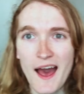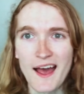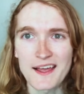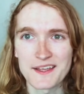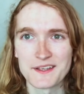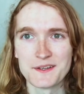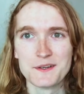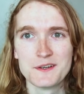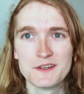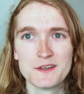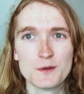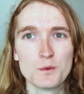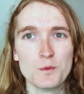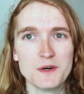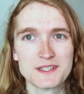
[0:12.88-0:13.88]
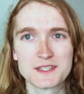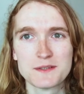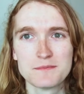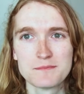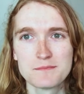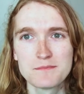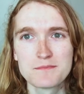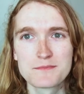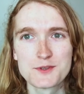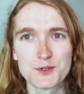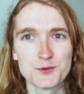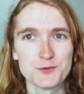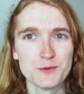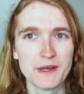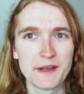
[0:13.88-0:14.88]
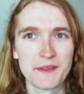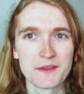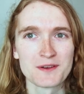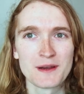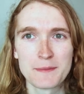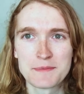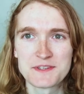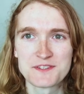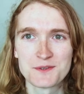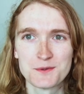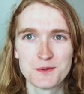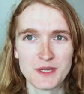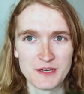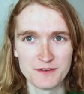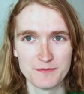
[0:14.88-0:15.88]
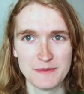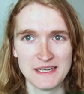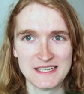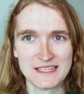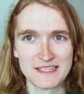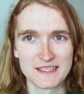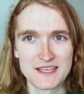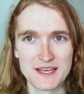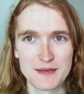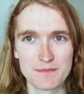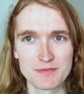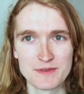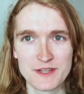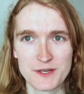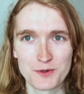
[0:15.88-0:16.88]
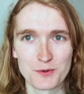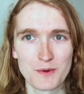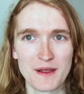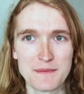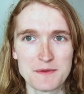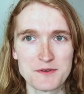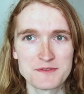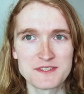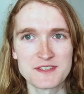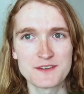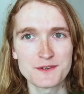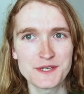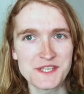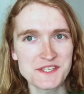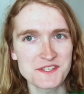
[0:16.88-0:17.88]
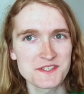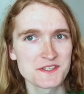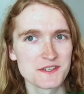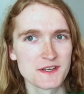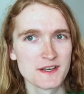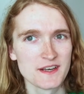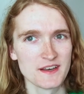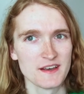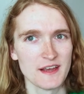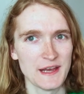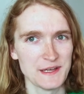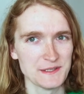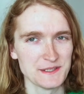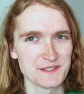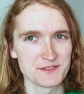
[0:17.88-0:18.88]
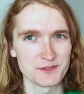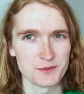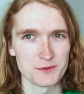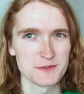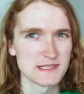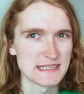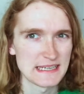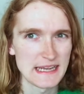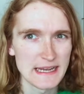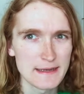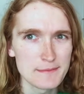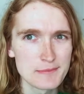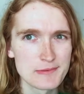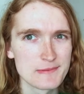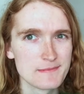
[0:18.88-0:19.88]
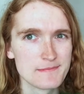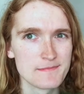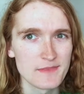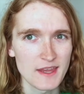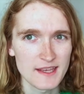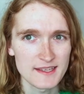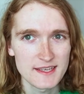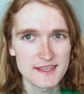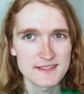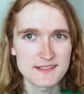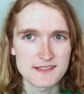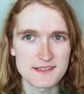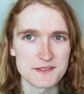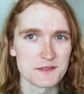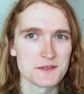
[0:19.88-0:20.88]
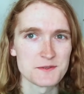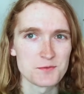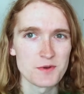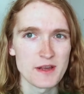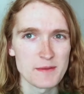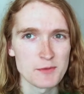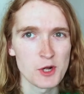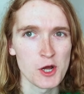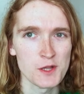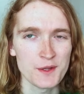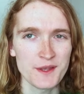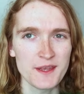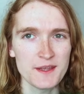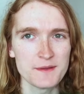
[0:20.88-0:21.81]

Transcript: Hi, welcome to another episode of my Camp NaNoWriMo series, Alice Goes to Camp. I guess is what I'm calling